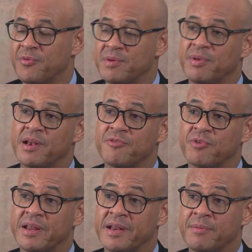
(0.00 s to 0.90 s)
we believe
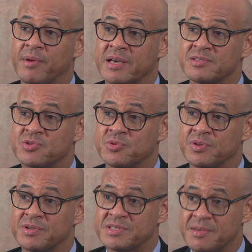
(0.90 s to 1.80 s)
will enable us
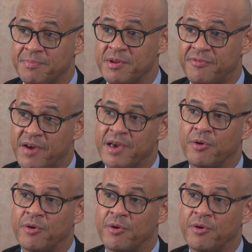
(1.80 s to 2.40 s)
to simplify